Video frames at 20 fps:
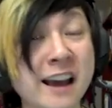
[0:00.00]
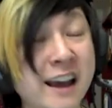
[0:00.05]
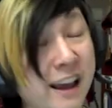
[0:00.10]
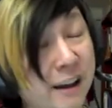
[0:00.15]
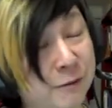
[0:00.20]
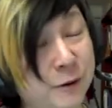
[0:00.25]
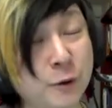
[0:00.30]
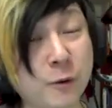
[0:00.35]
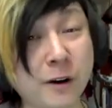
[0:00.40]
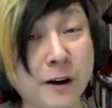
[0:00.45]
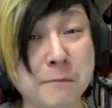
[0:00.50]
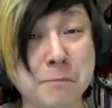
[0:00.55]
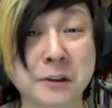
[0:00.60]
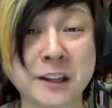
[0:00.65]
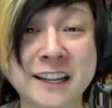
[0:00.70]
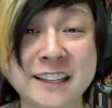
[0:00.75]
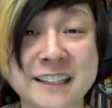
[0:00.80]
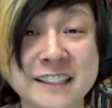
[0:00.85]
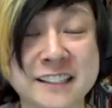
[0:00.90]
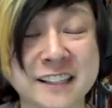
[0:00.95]
If you want to
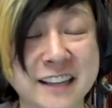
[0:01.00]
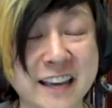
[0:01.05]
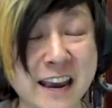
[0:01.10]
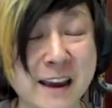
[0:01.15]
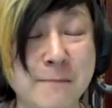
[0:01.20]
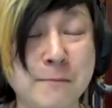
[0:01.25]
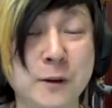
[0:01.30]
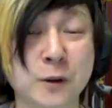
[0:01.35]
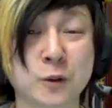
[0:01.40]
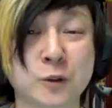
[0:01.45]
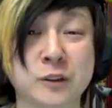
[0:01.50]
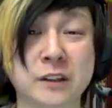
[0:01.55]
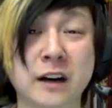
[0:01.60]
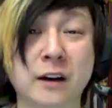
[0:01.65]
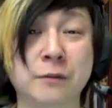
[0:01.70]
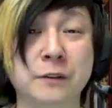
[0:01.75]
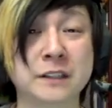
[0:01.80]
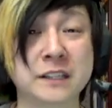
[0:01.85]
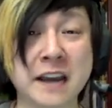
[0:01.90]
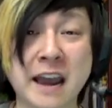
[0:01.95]
play this game
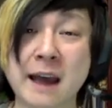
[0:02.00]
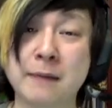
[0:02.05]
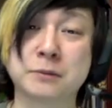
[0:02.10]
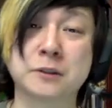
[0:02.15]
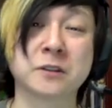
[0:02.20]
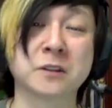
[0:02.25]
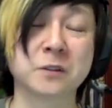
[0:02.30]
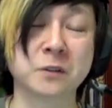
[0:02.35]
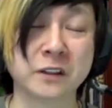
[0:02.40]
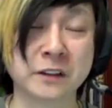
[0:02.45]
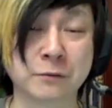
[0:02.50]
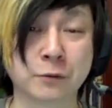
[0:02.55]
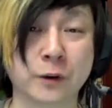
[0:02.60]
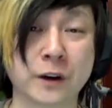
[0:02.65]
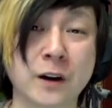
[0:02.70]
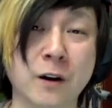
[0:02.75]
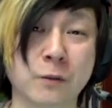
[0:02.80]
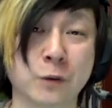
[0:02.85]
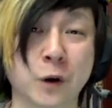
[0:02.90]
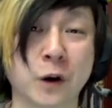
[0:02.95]
yourself, it's absolutely
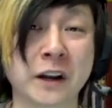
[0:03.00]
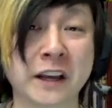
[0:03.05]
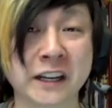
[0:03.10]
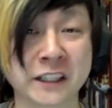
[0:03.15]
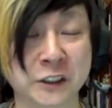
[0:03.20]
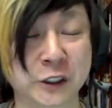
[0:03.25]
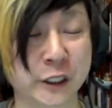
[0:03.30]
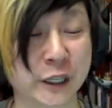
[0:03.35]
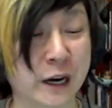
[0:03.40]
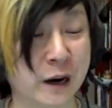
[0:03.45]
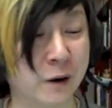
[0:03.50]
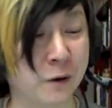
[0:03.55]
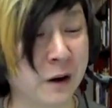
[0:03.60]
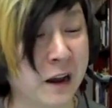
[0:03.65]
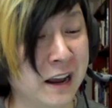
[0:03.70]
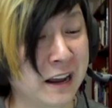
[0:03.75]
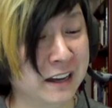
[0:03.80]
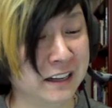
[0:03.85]
free over on itch dot i o.